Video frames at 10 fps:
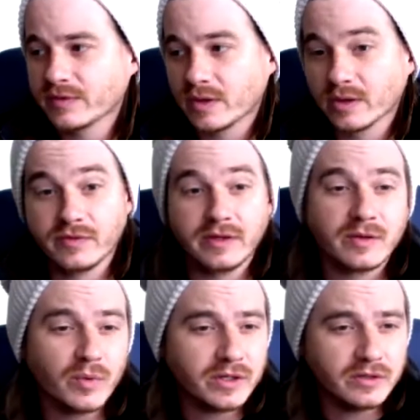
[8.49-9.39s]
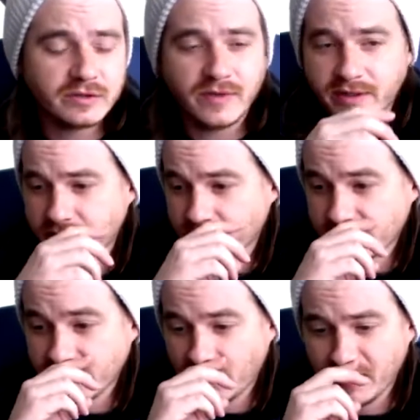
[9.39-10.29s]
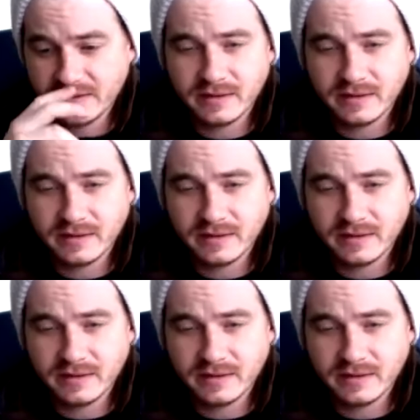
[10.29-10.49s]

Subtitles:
photography than what you just find in your assignment